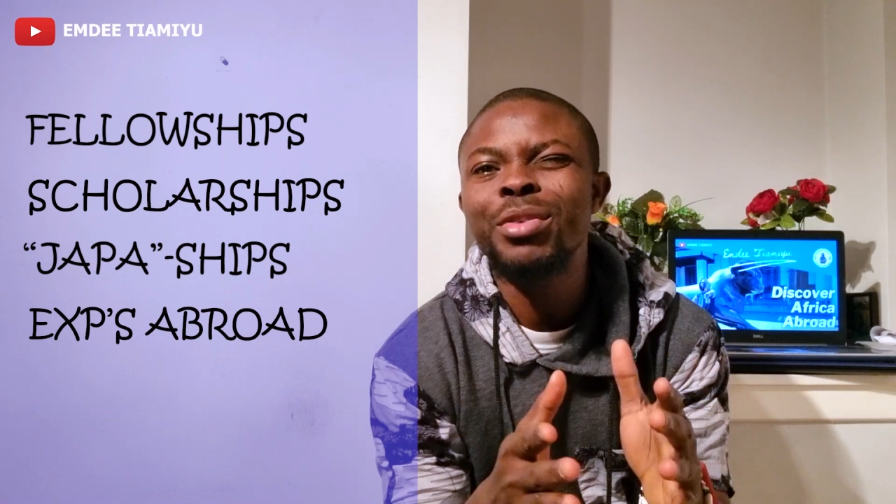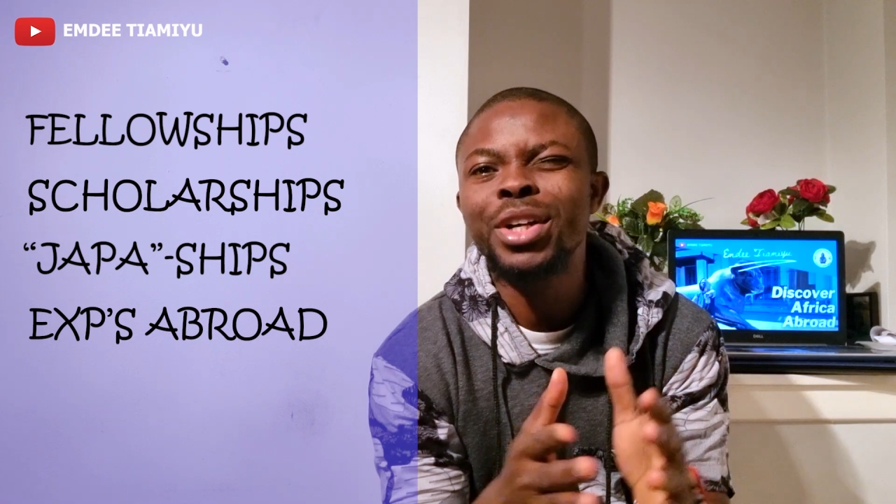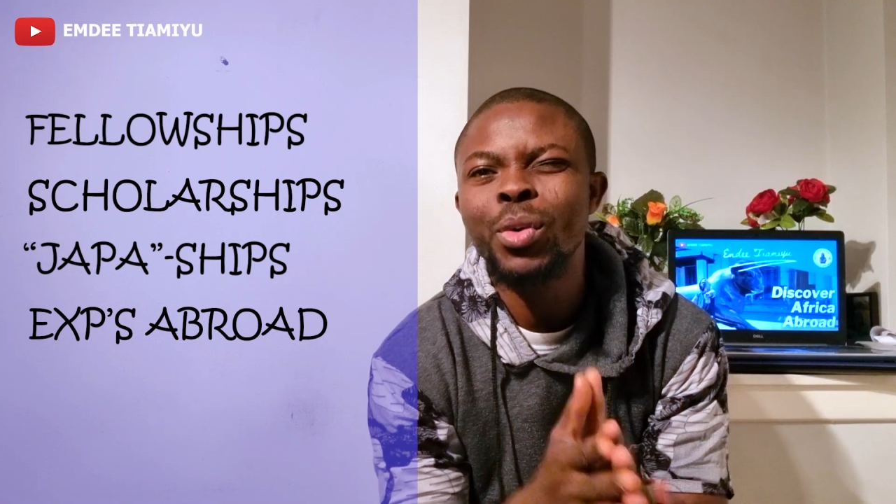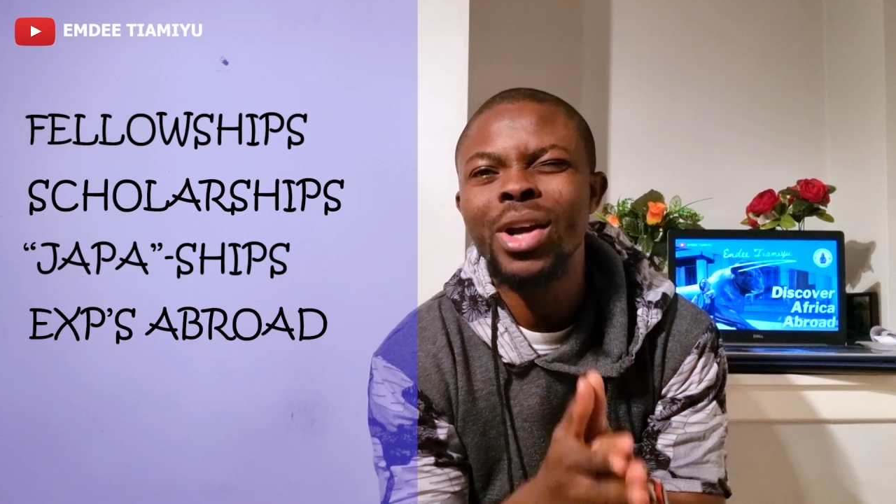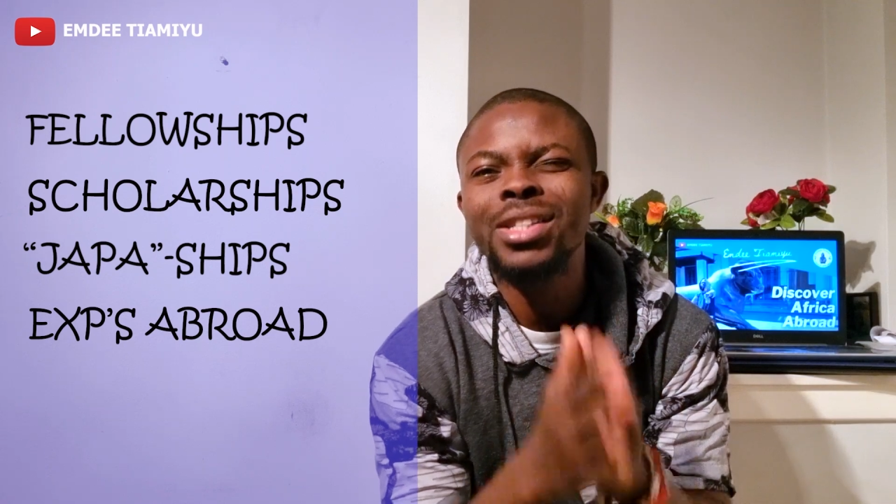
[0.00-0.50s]
a
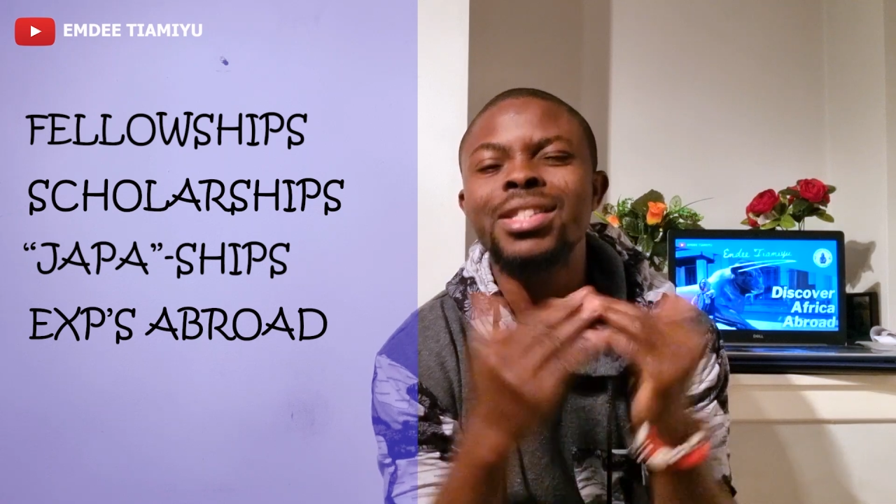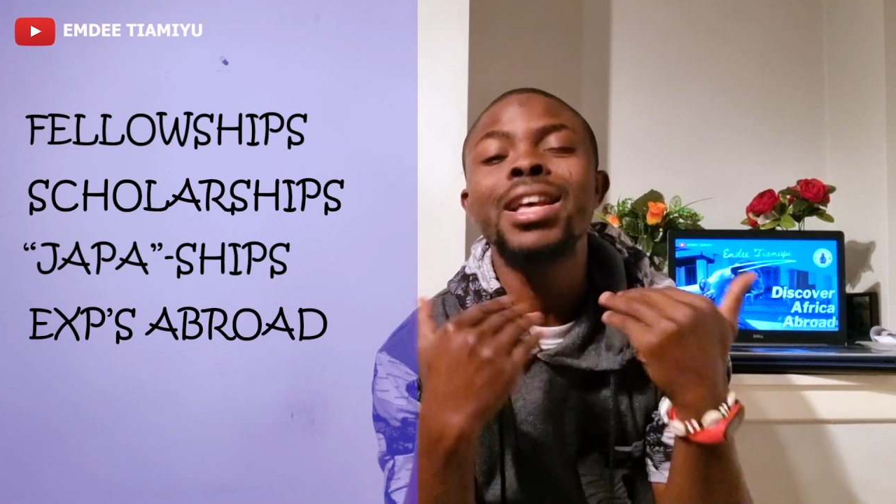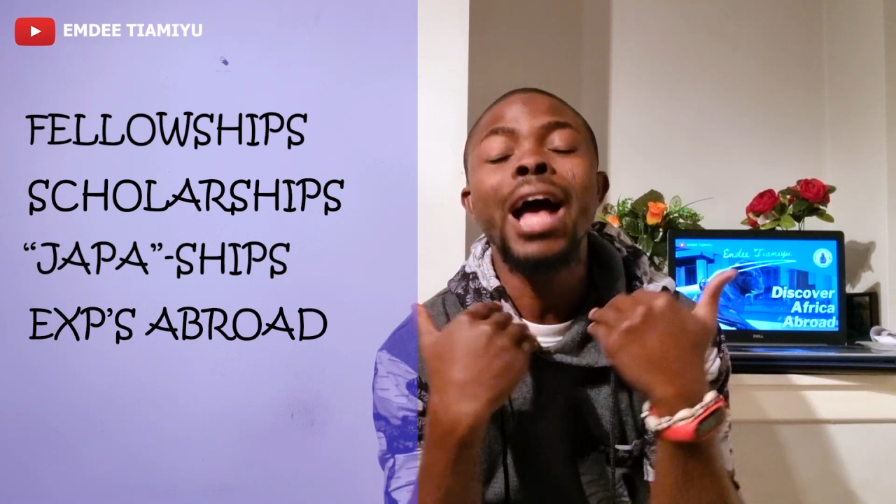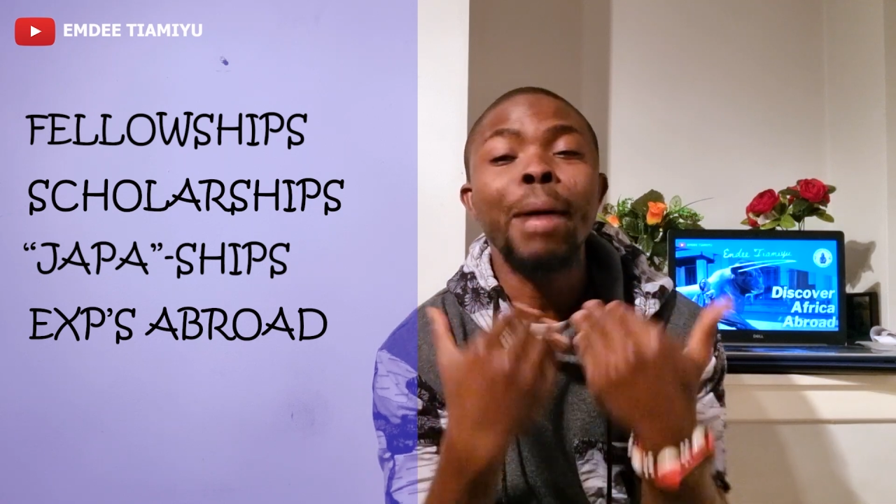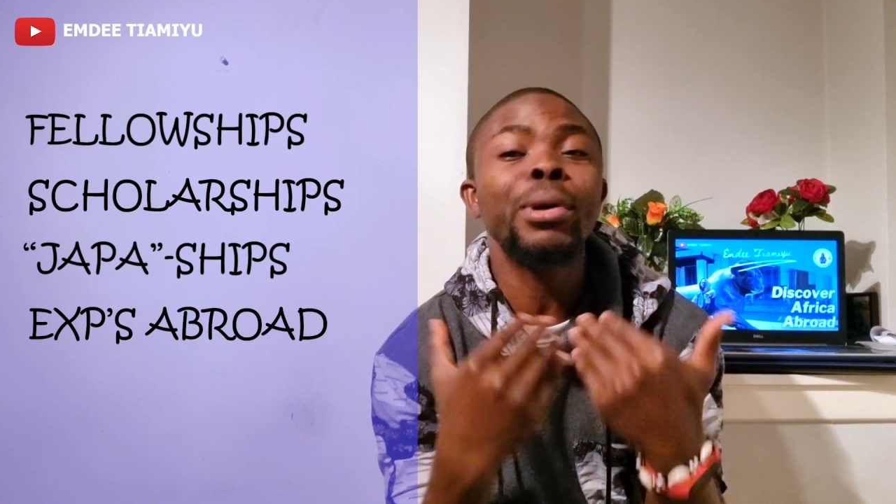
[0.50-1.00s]
request
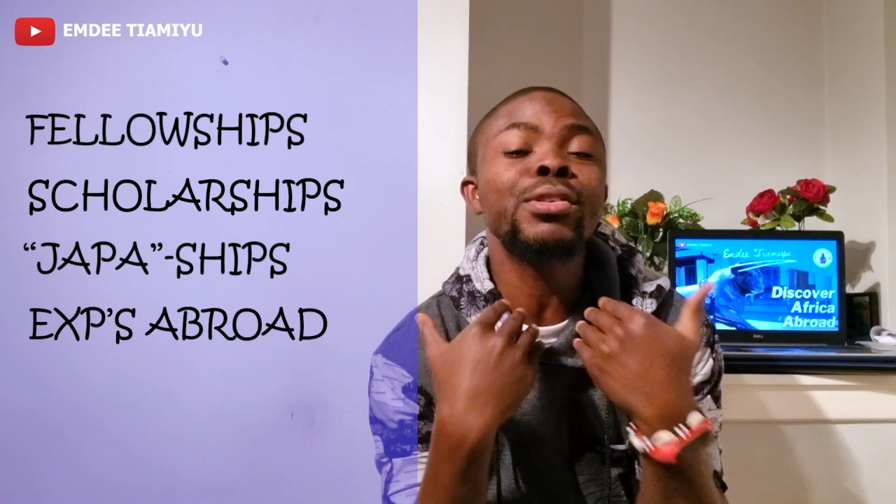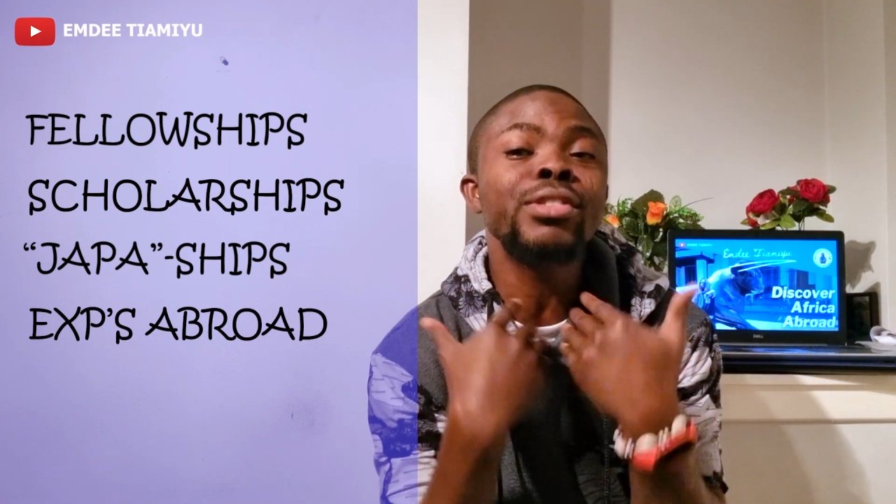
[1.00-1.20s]
about